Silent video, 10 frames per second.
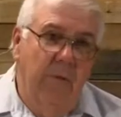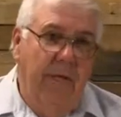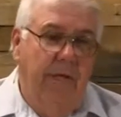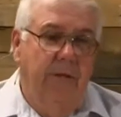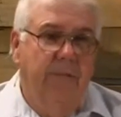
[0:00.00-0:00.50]
a
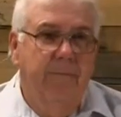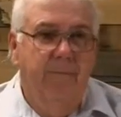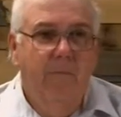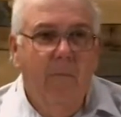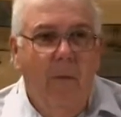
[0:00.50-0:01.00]
marriage.
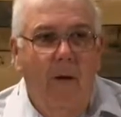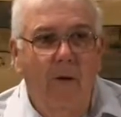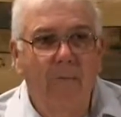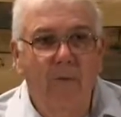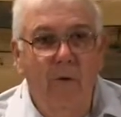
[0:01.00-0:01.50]

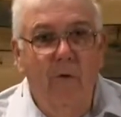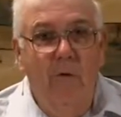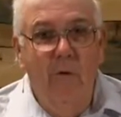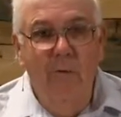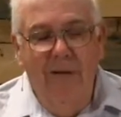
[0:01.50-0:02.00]
Okay?
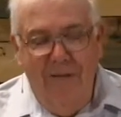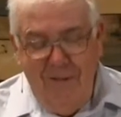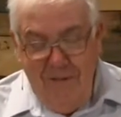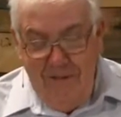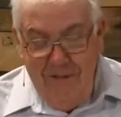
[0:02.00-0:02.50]
You'll
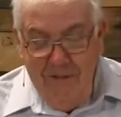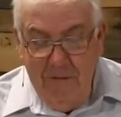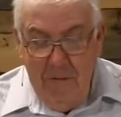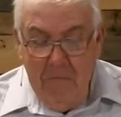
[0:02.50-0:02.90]
relate to this.